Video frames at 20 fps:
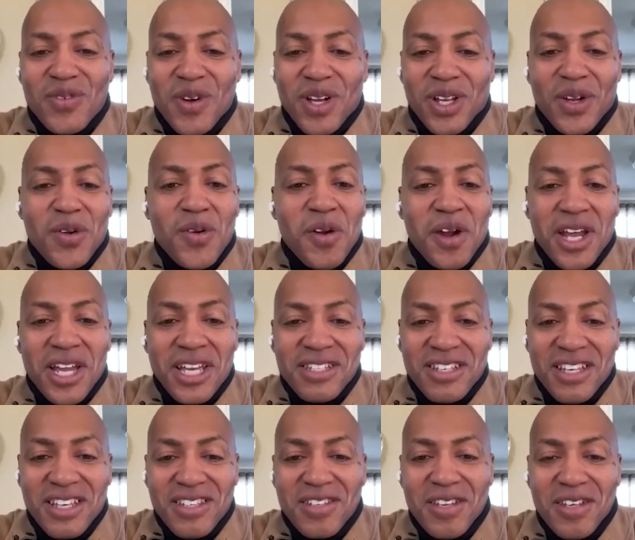went
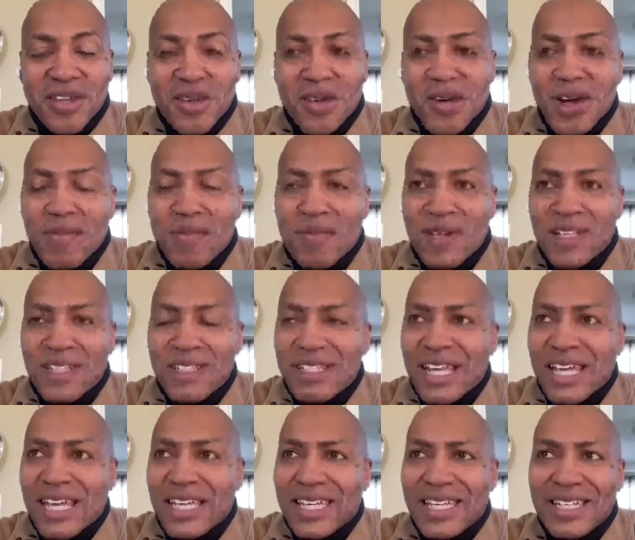crazy. So they were up at
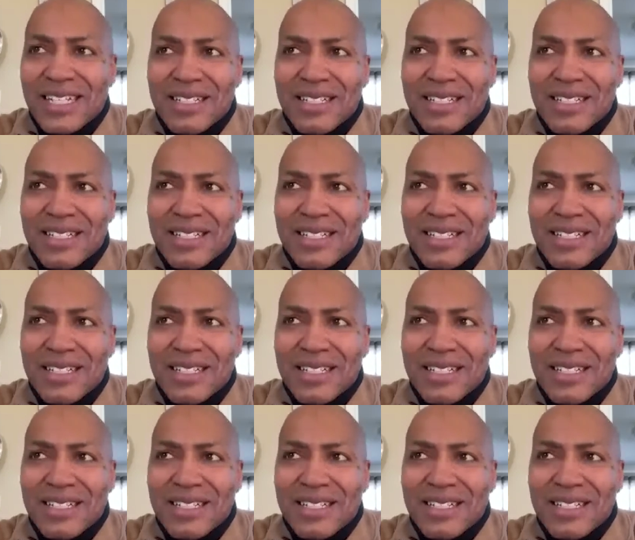like